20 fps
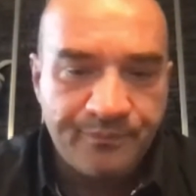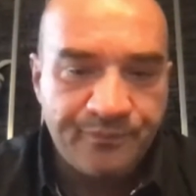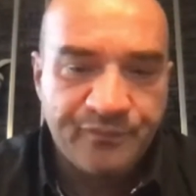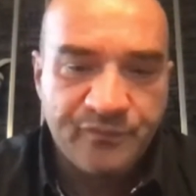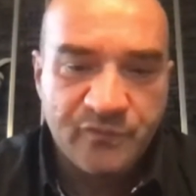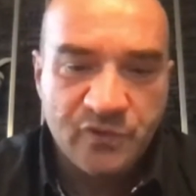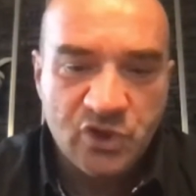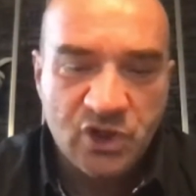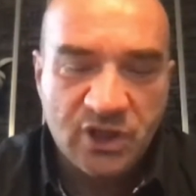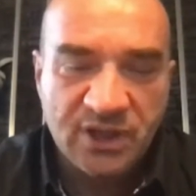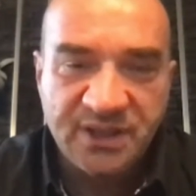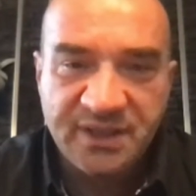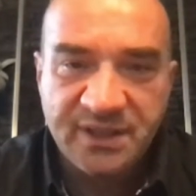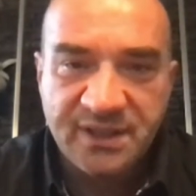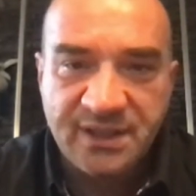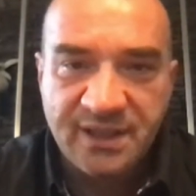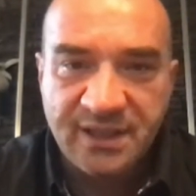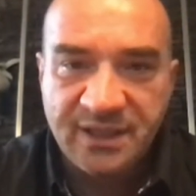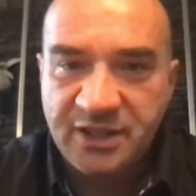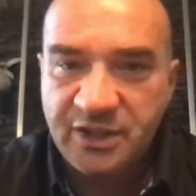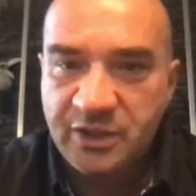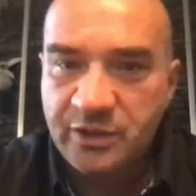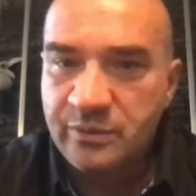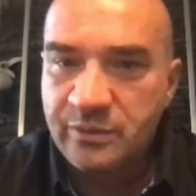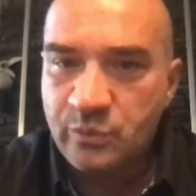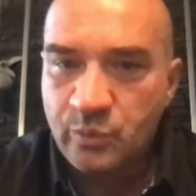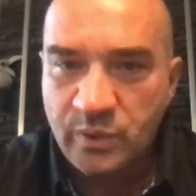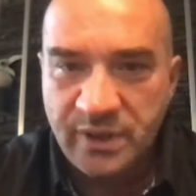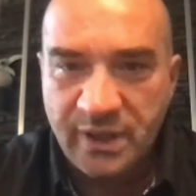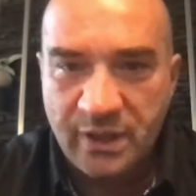just a test
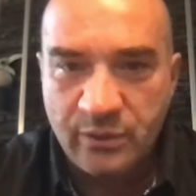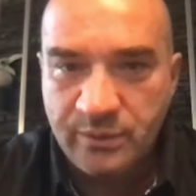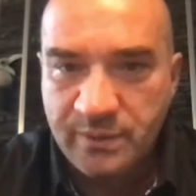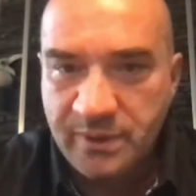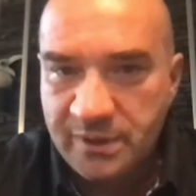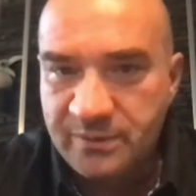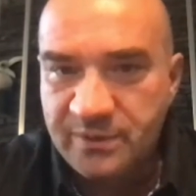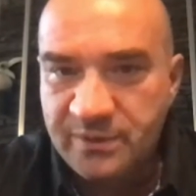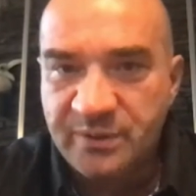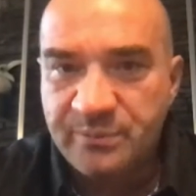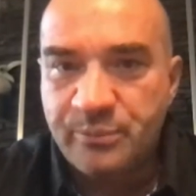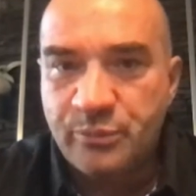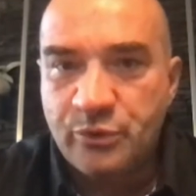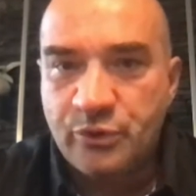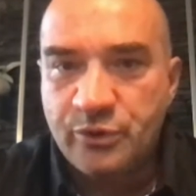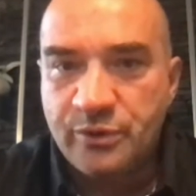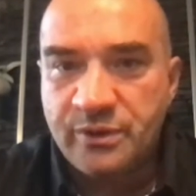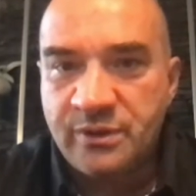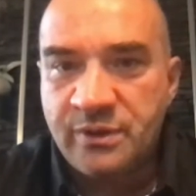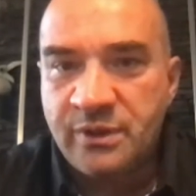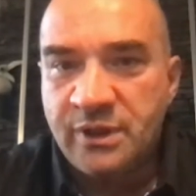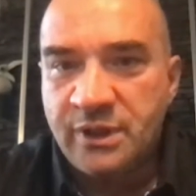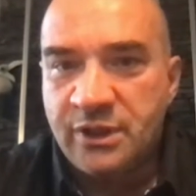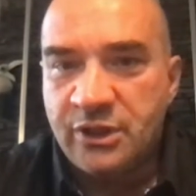without our support.